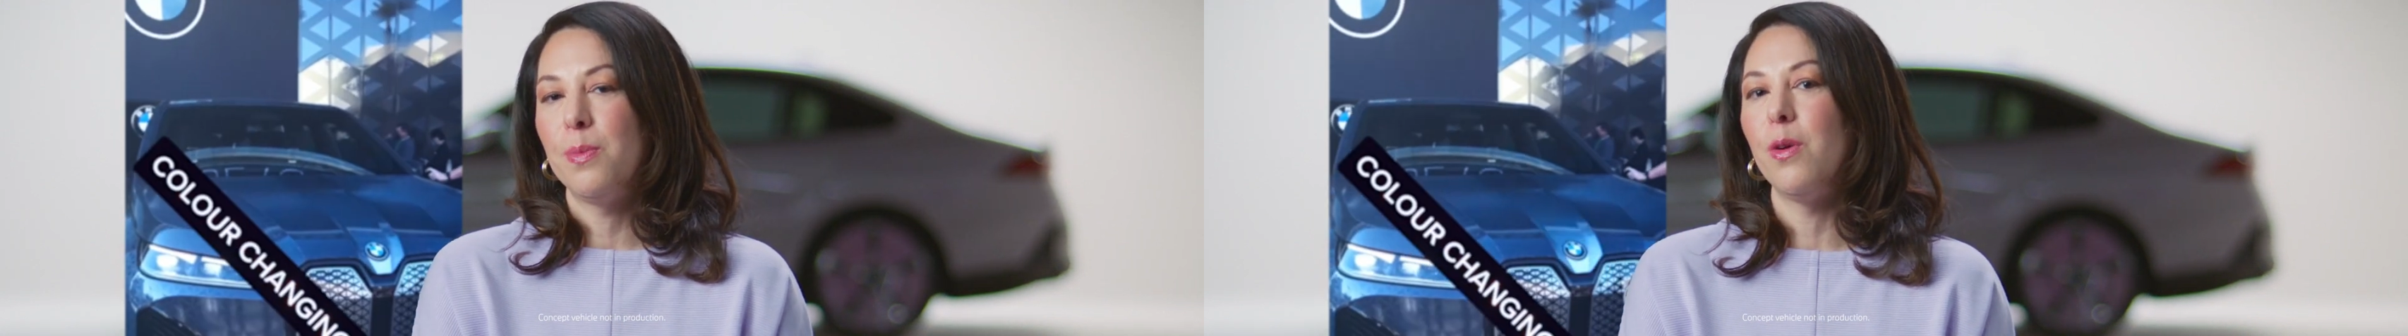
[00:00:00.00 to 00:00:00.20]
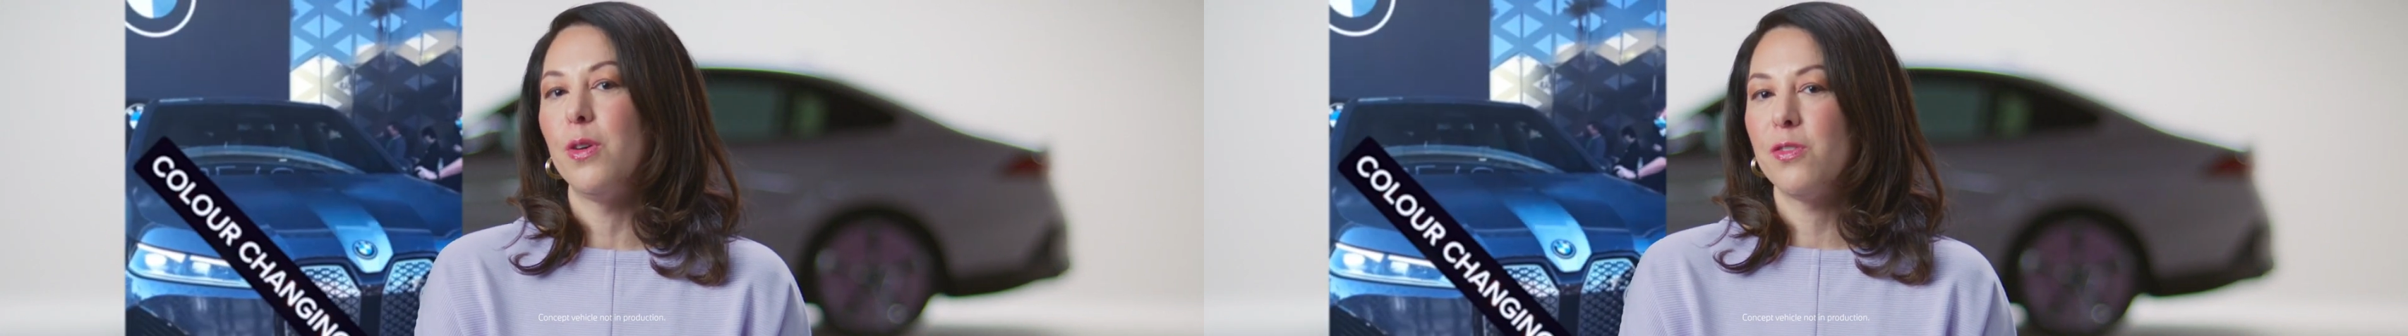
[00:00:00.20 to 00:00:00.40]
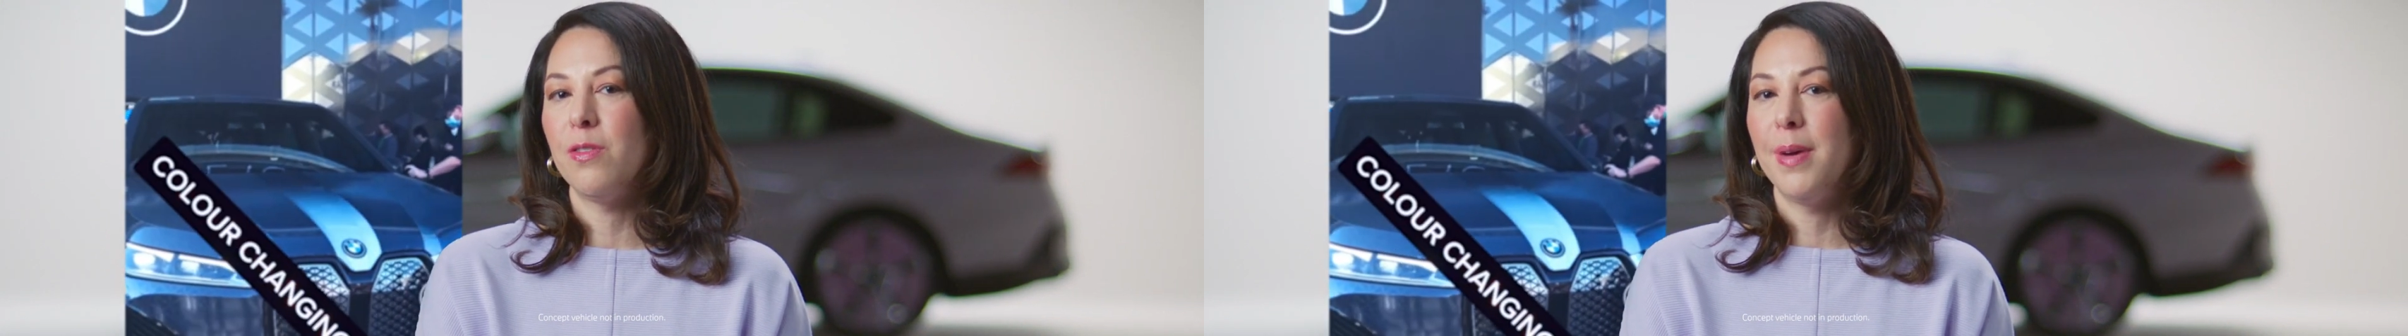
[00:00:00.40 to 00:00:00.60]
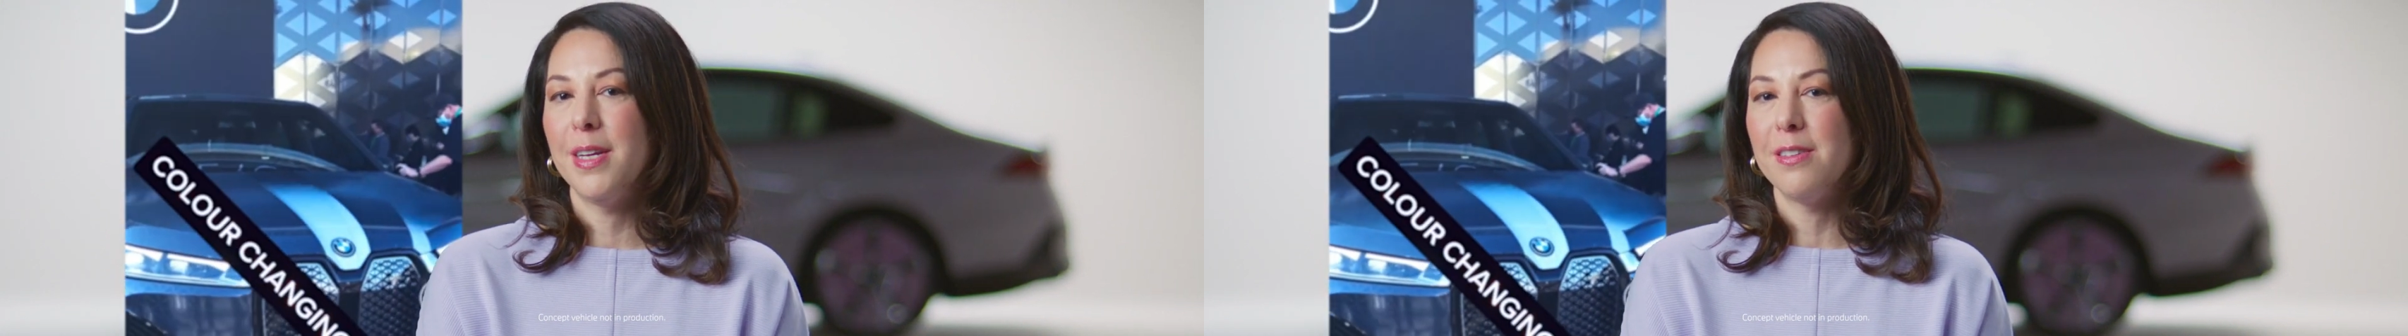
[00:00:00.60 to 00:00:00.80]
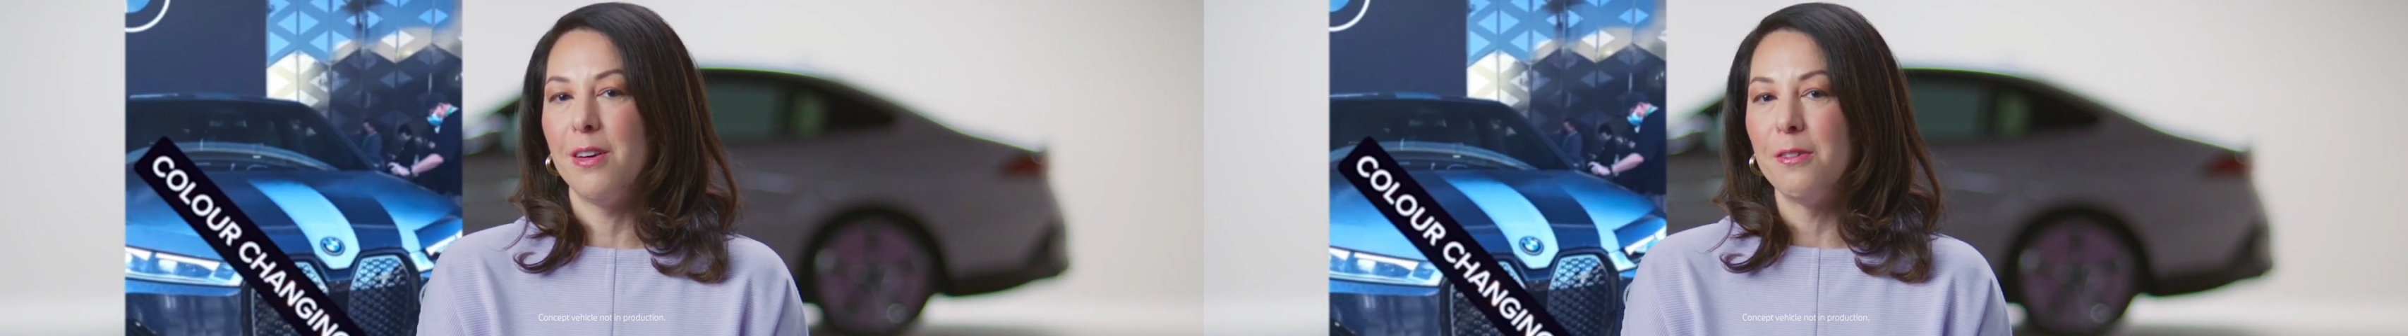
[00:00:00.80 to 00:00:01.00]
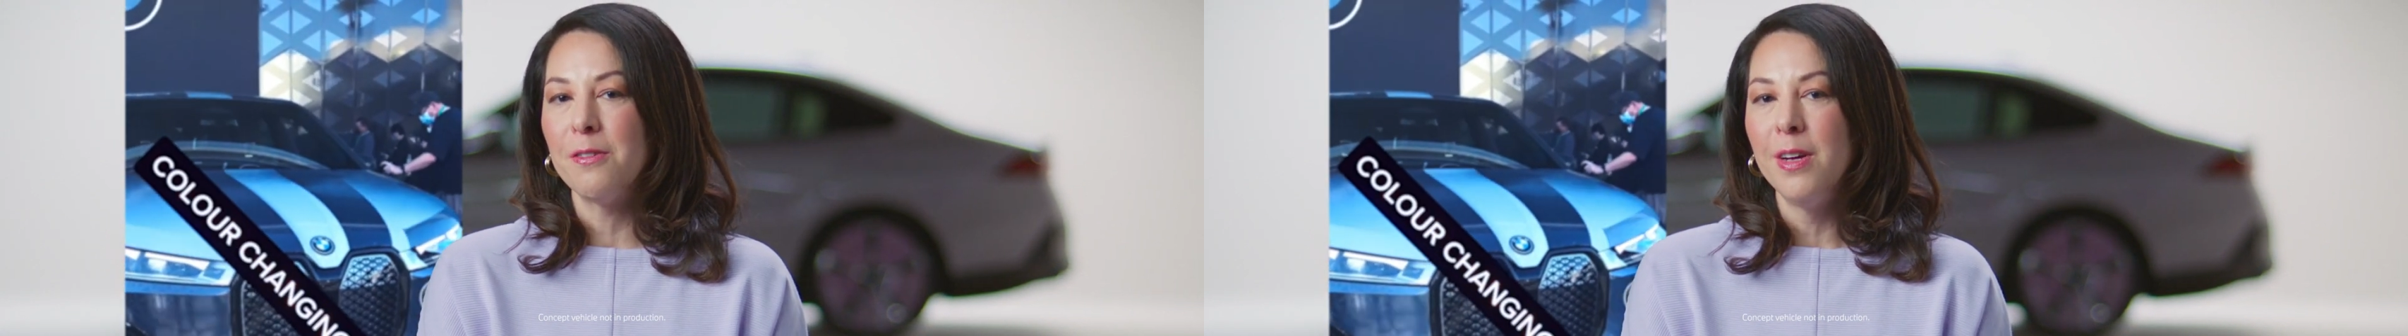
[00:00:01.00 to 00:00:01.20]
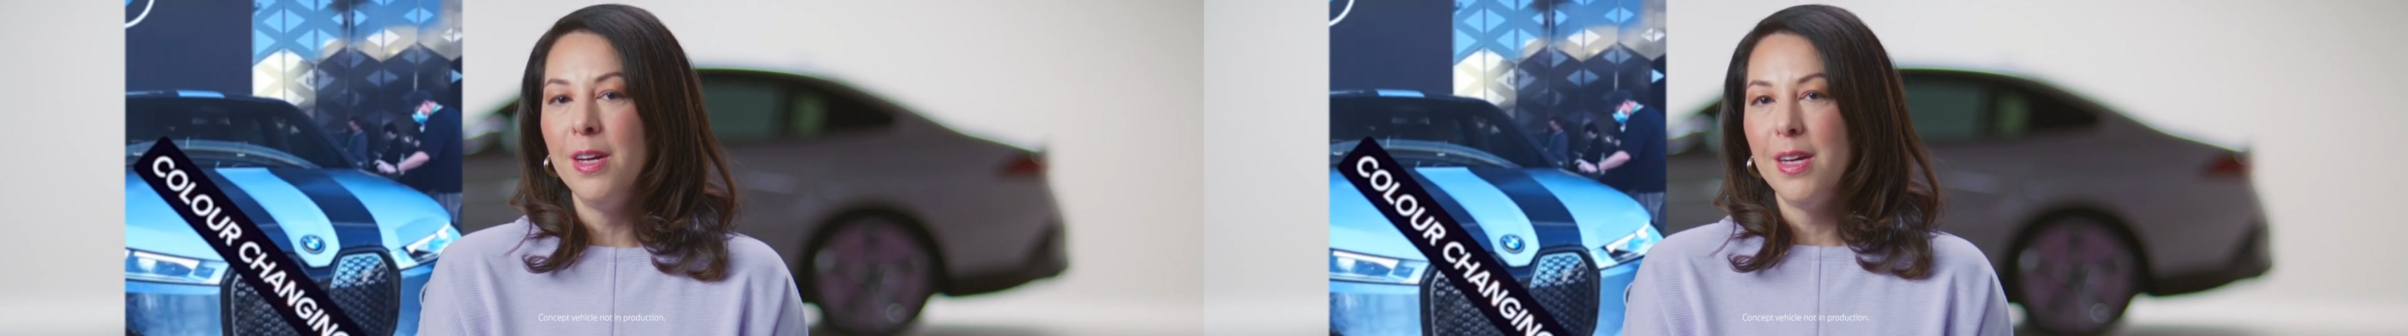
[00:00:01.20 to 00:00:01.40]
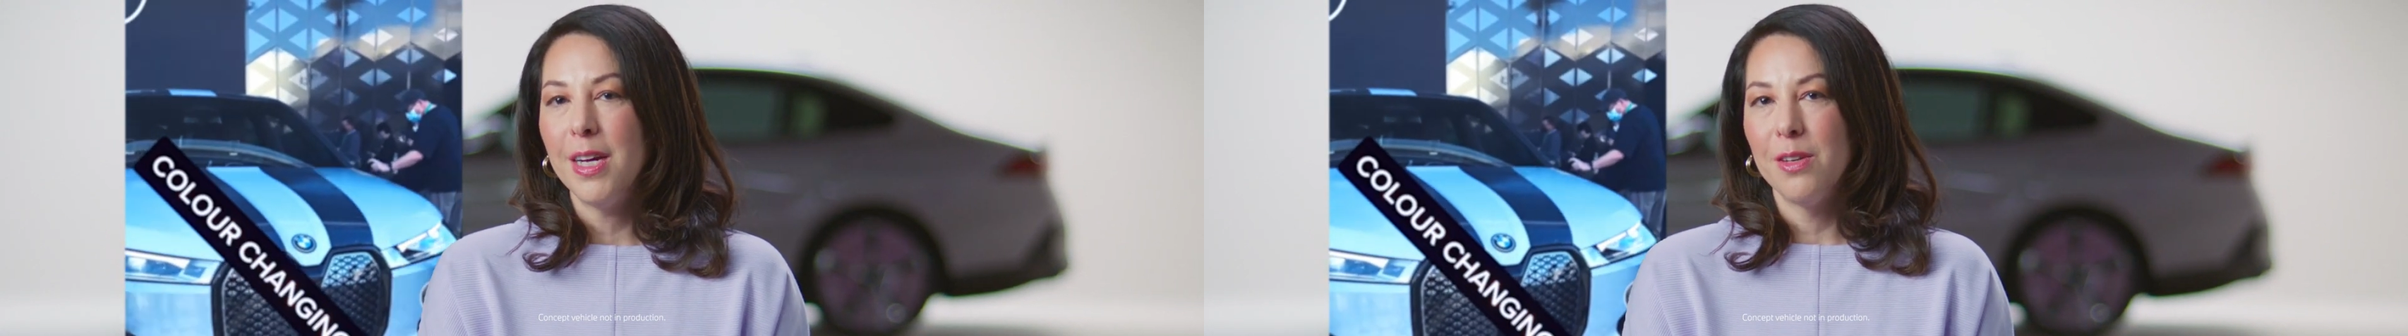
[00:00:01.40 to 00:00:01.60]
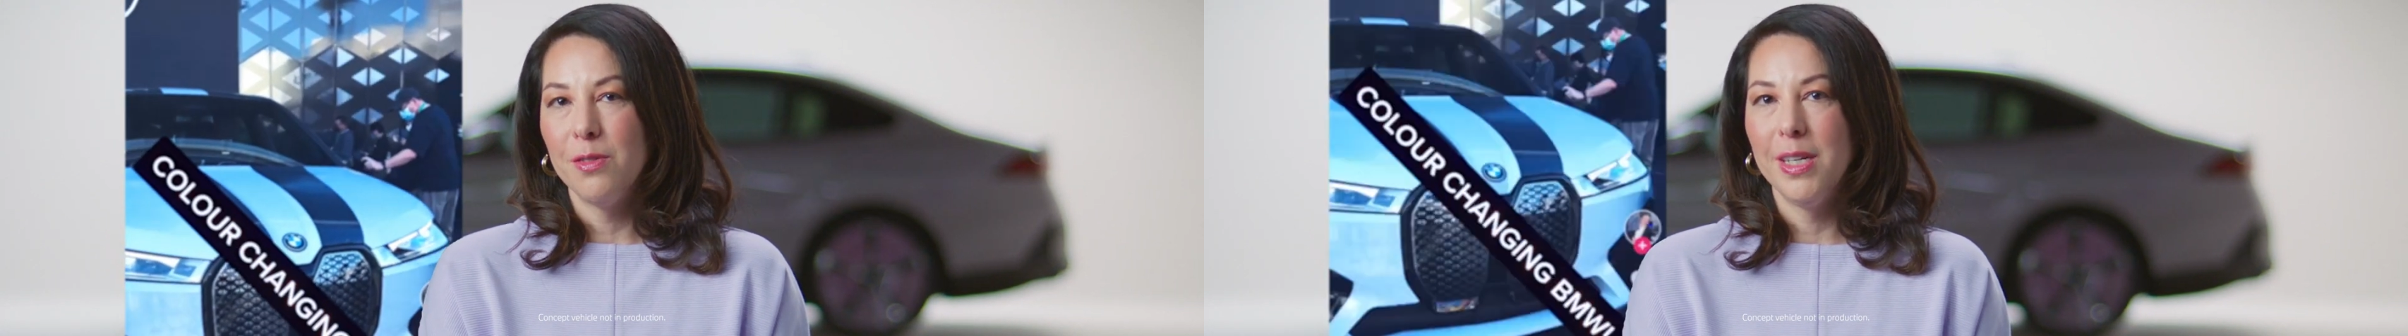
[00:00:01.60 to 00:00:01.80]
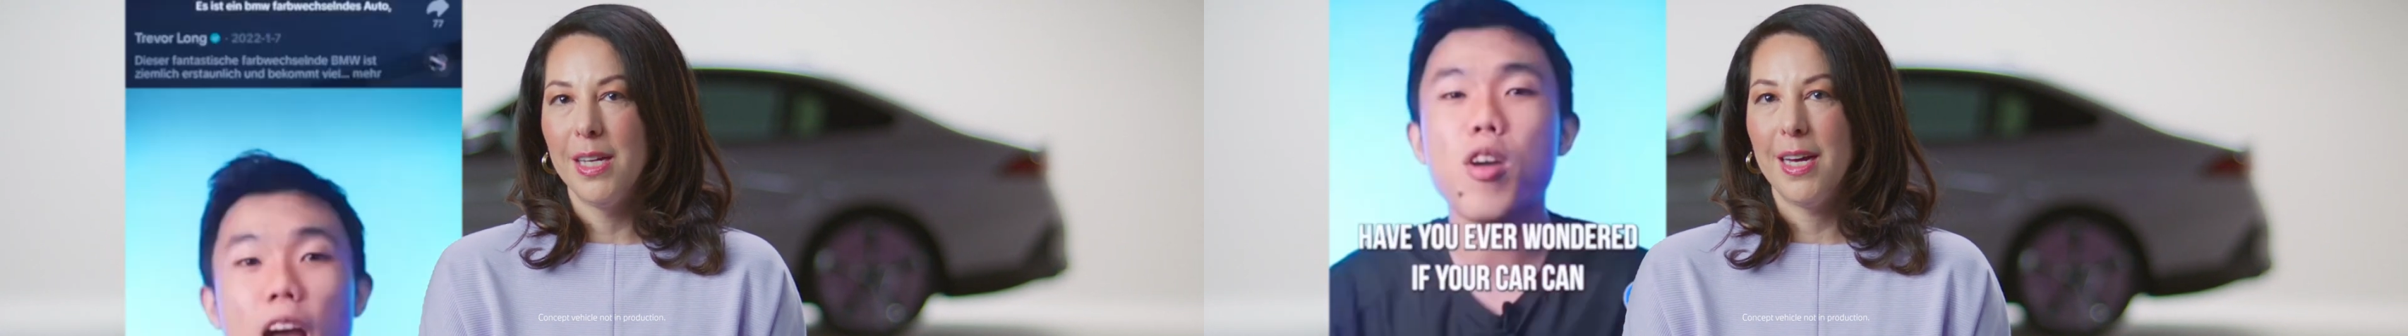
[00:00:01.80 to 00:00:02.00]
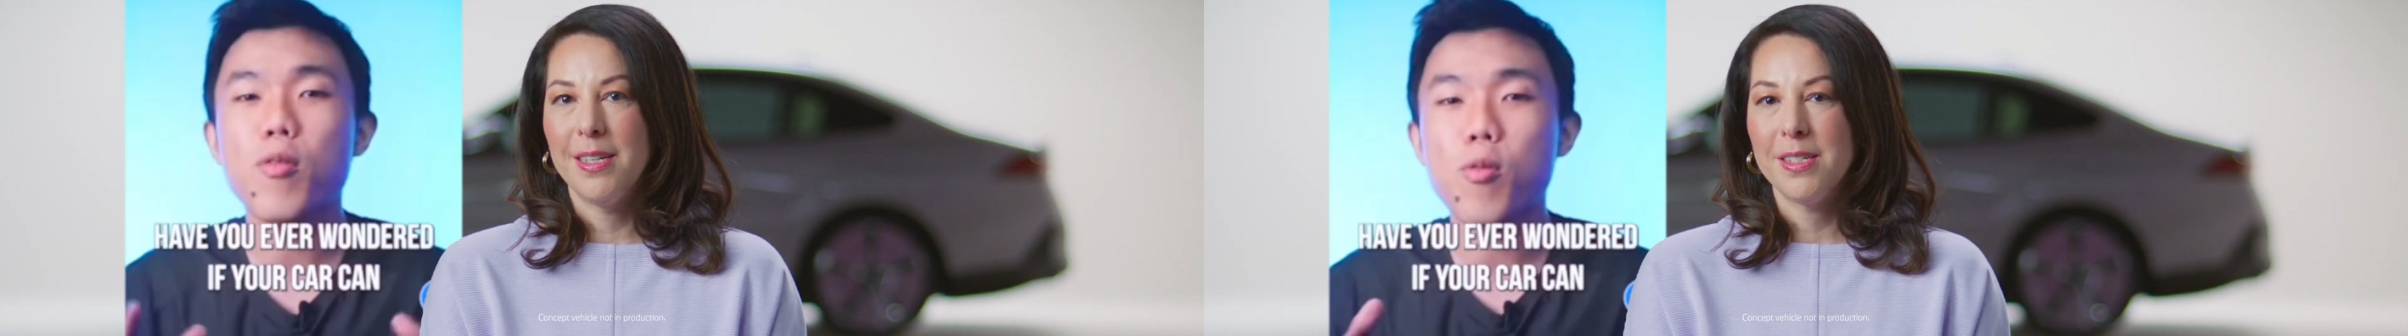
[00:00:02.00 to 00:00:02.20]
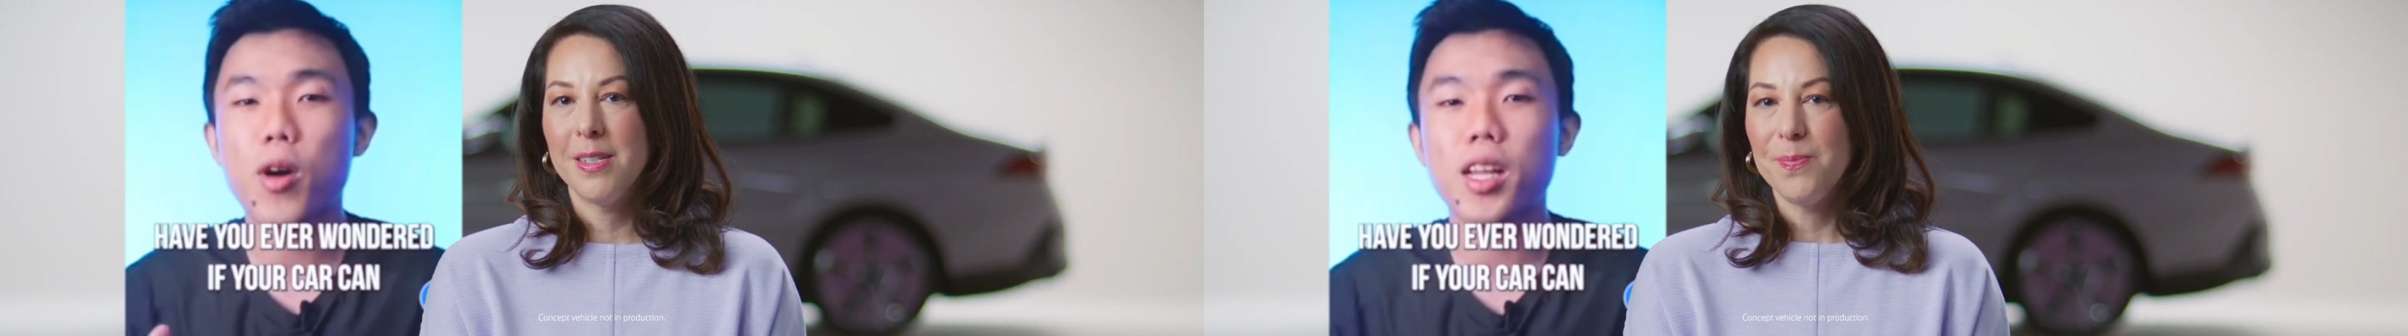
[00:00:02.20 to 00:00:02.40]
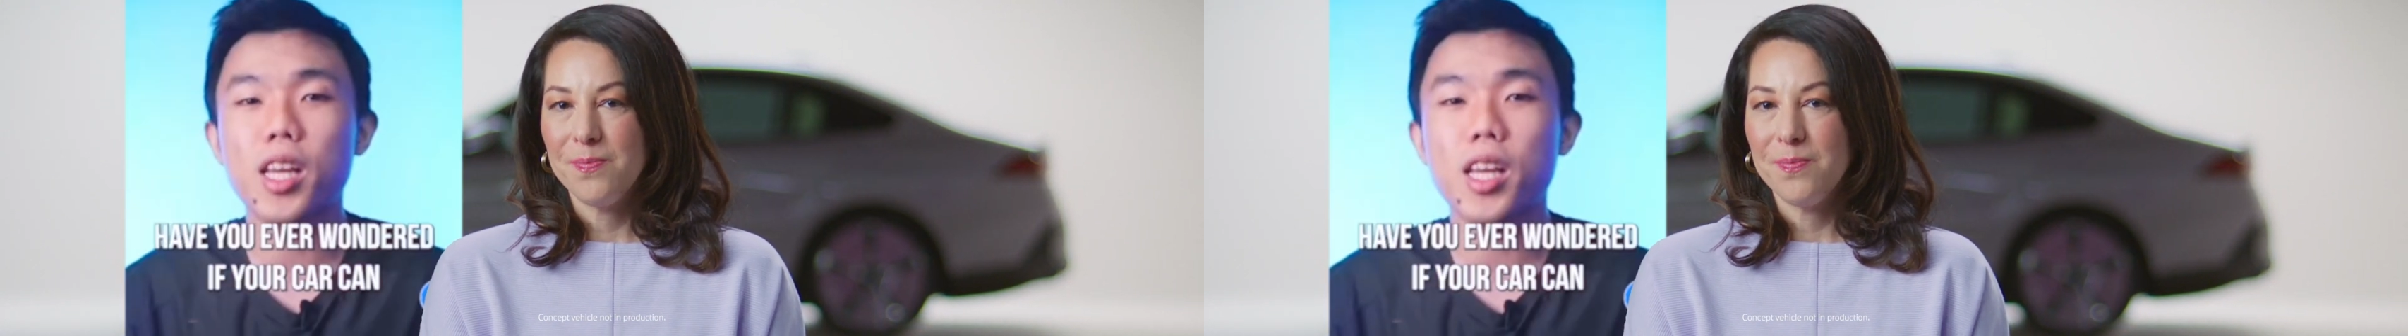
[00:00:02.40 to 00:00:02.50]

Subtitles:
pause for myself and realized